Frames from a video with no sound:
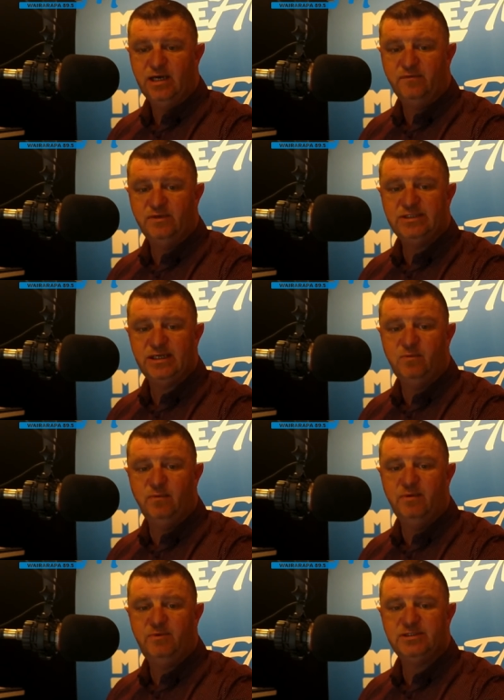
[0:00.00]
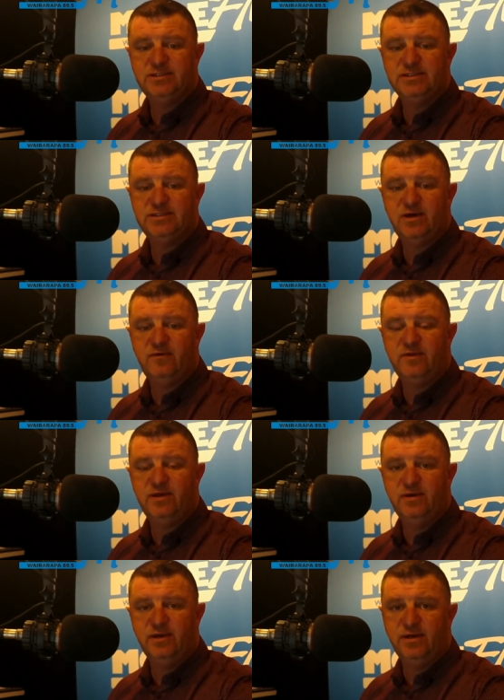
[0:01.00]
of New Zealand women prisoners of
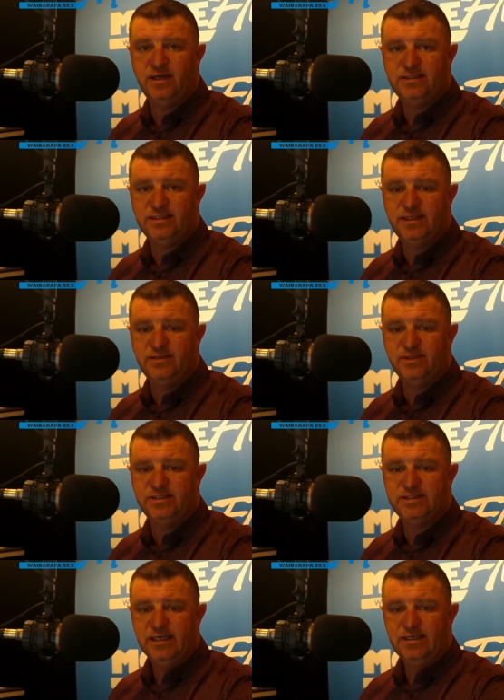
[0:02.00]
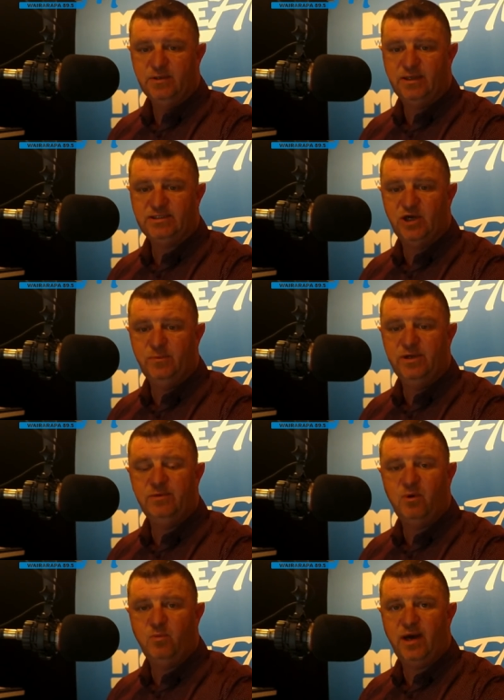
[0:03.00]
the early 1900s. Once open,
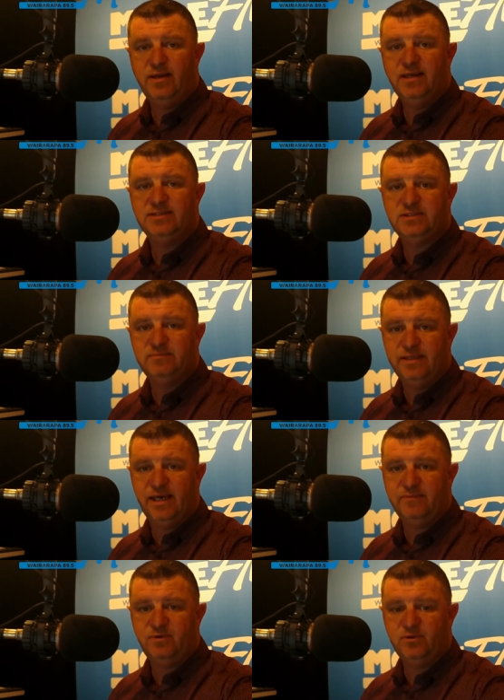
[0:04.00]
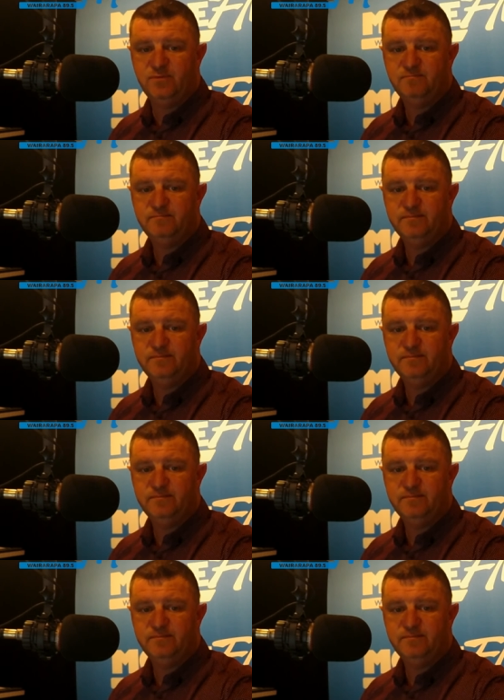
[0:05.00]
it will run until mid April.